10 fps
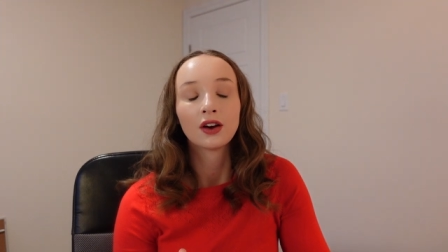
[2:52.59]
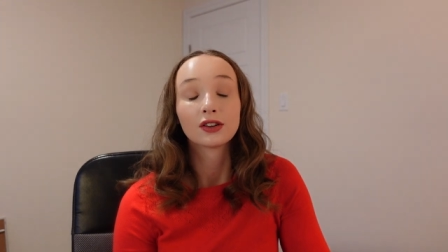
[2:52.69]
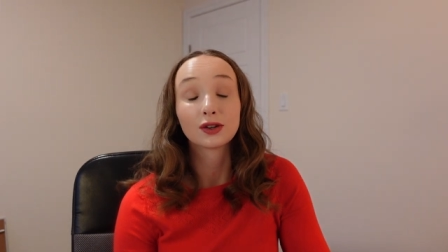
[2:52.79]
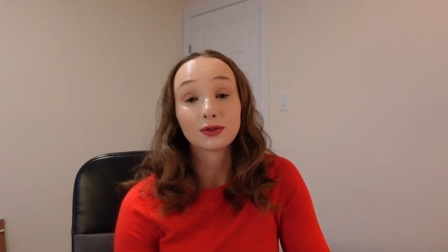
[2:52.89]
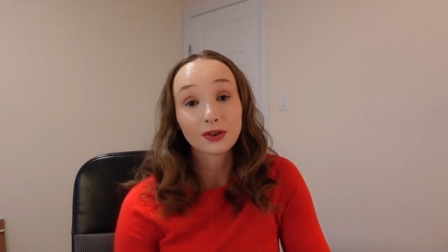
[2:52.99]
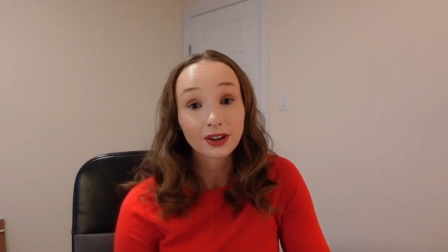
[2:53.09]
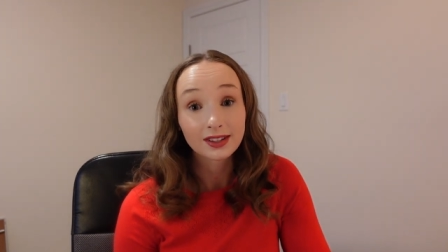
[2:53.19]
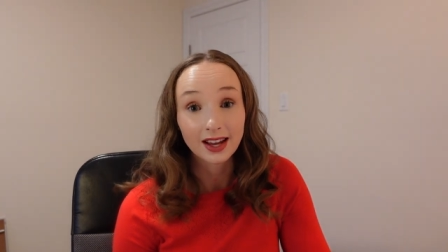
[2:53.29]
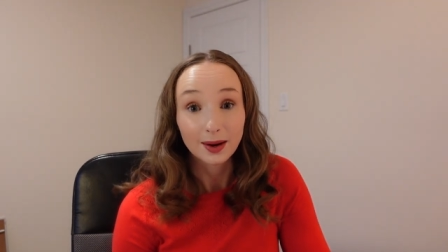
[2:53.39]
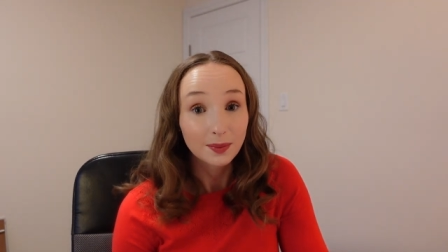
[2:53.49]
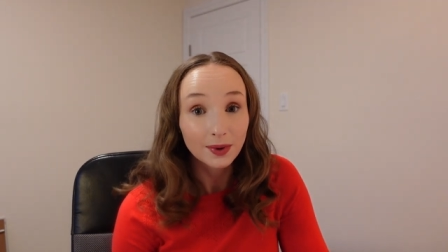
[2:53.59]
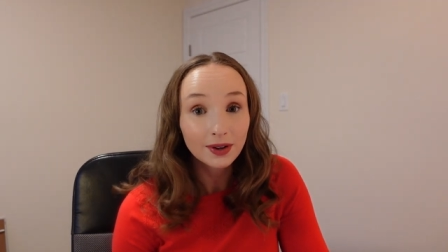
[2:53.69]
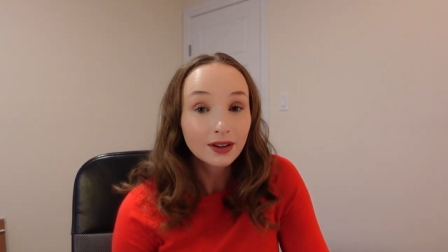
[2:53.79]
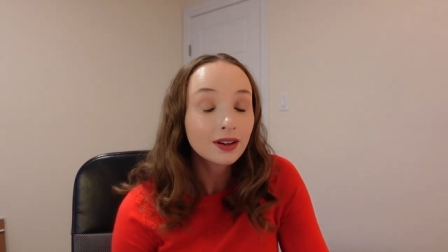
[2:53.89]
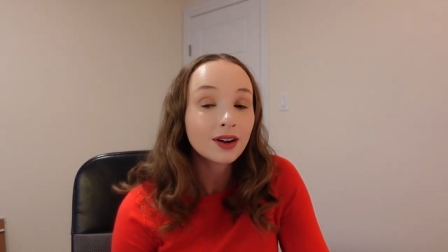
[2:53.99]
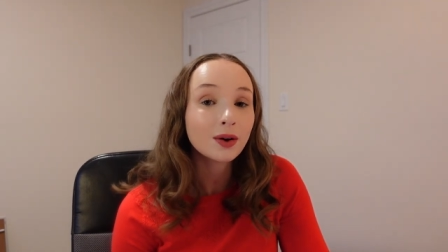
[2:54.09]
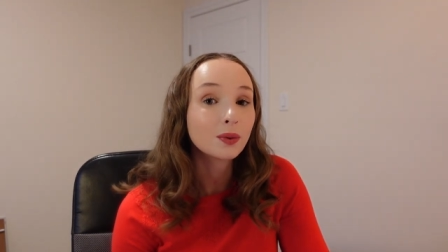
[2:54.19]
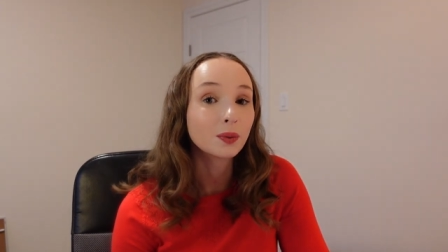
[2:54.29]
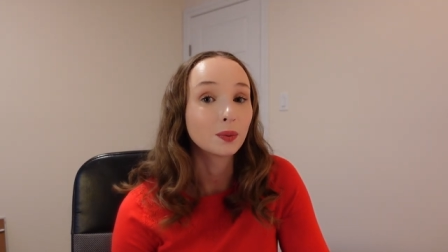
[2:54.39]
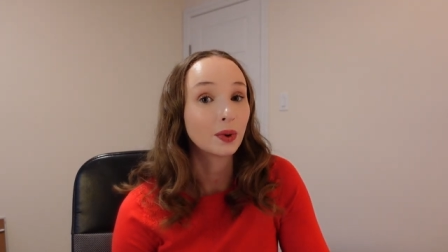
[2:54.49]
So, for example,
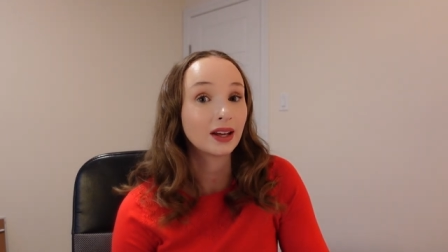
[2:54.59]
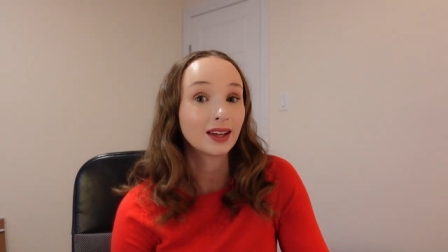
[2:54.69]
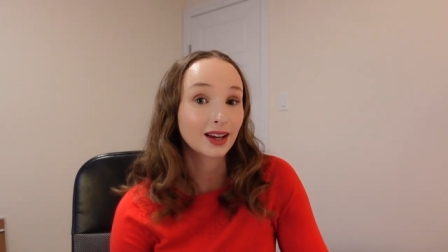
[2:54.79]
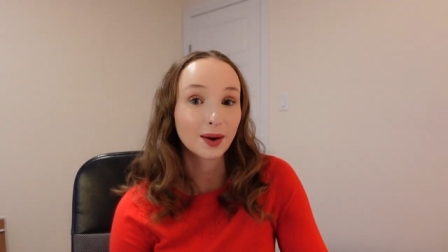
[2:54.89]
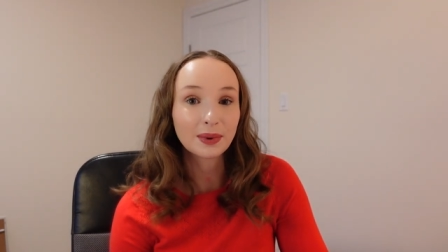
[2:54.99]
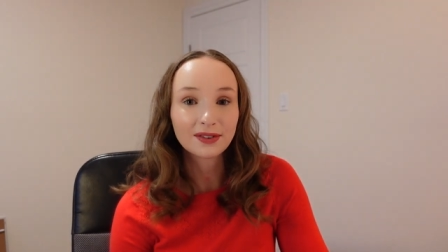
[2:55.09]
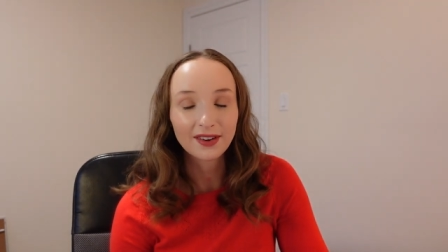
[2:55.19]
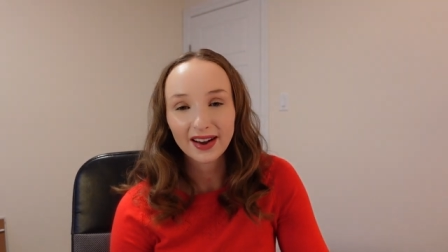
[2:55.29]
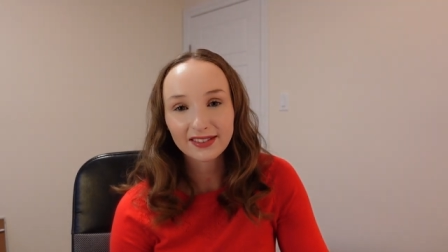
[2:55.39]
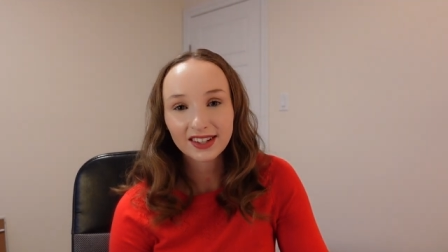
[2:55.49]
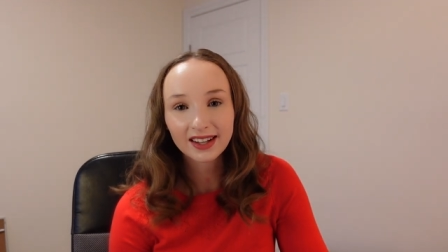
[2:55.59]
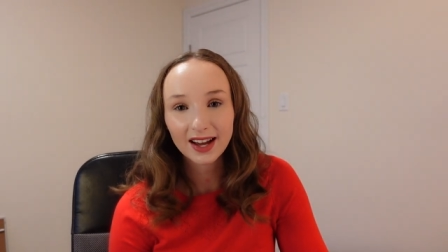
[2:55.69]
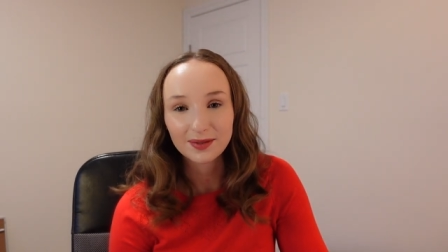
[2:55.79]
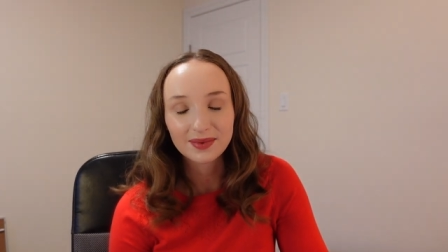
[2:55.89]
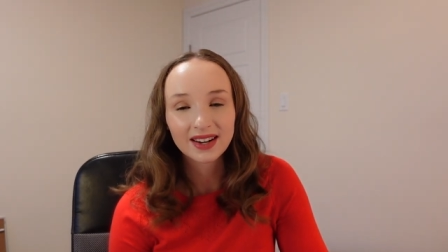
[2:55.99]
waking up at 5 a.m.